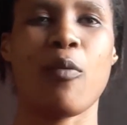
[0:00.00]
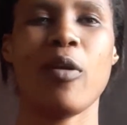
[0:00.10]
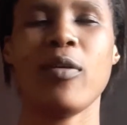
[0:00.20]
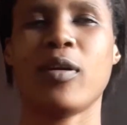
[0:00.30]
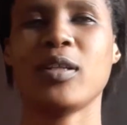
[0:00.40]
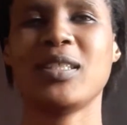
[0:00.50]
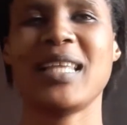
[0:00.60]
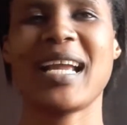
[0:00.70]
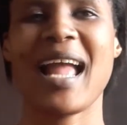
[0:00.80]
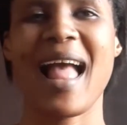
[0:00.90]
When we got to
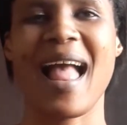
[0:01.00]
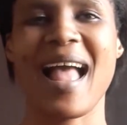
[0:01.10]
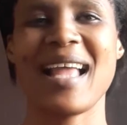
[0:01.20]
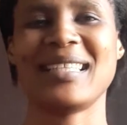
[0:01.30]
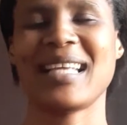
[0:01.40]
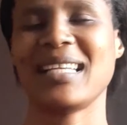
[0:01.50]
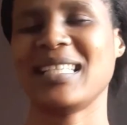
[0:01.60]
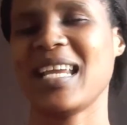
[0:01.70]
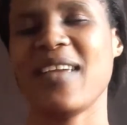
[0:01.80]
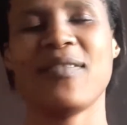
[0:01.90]
the car, I
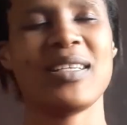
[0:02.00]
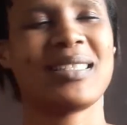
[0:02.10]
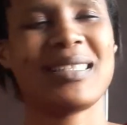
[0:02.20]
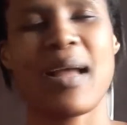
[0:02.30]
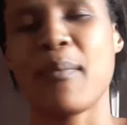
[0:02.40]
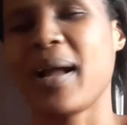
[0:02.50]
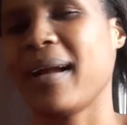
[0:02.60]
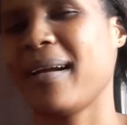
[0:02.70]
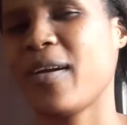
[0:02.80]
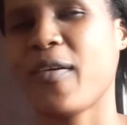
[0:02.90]
started having stomach
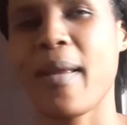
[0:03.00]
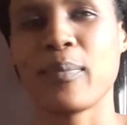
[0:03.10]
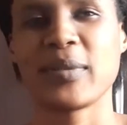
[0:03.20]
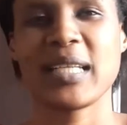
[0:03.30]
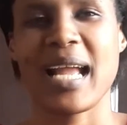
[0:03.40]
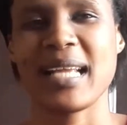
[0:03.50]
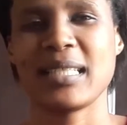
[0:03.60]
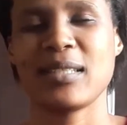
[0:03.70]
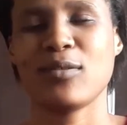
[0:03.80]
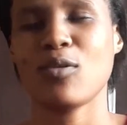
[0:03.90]
cramps, guys.